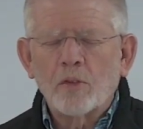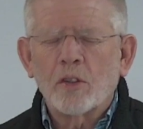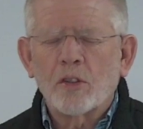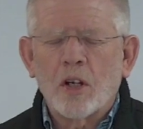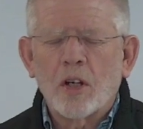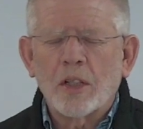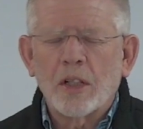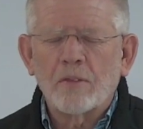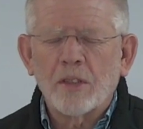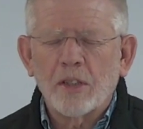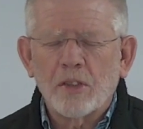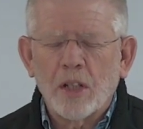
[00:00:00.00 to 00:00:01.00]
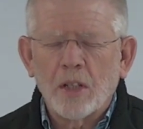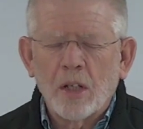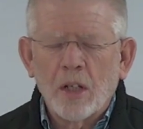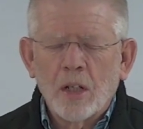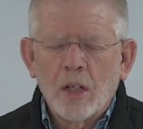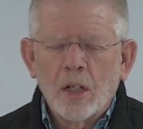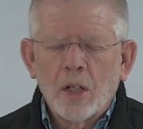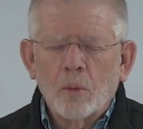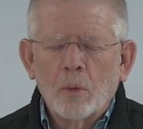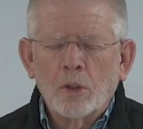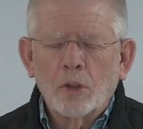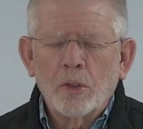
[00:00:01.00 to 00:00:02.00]
us in our giftings, that
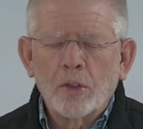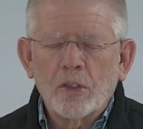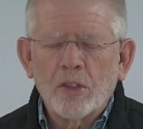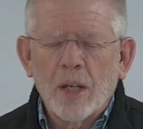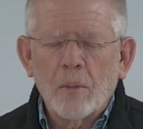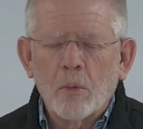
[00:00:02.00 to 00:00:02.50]
we'll do the same.